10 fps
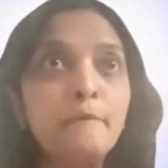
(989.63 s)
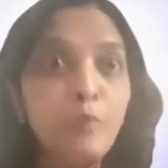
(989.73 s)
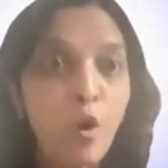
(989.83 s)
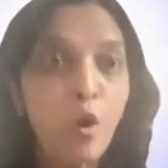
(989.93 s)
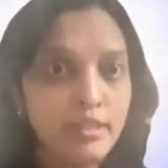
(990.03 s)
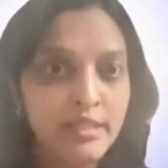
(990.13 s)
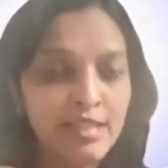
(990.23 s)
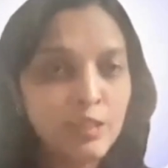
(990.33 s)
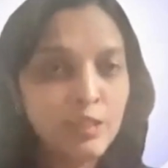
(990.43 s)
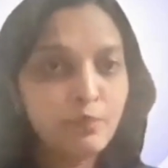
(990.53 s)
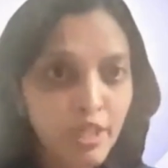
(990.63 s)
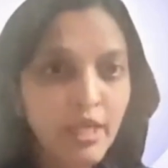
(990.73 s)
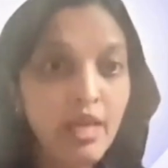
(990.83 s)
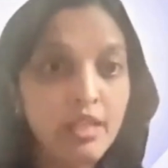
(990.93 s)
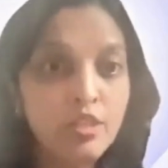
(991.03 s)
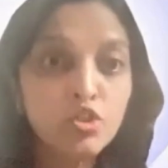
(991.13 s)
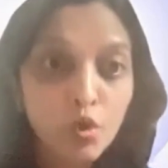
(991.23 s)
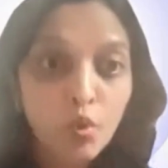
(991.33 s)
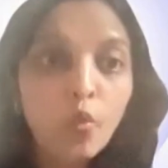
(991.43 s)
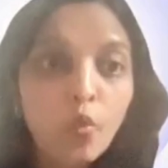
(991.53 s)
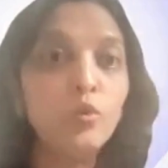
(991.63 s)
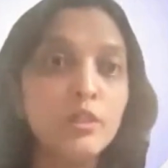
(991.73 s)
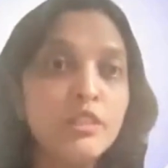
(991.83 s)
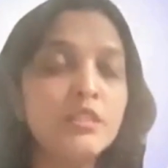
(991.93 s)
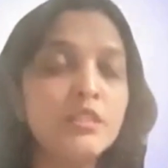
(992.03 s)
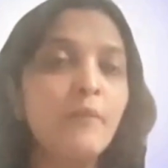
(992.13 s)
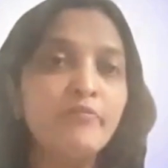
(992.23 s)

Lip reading: boys, especially in schools,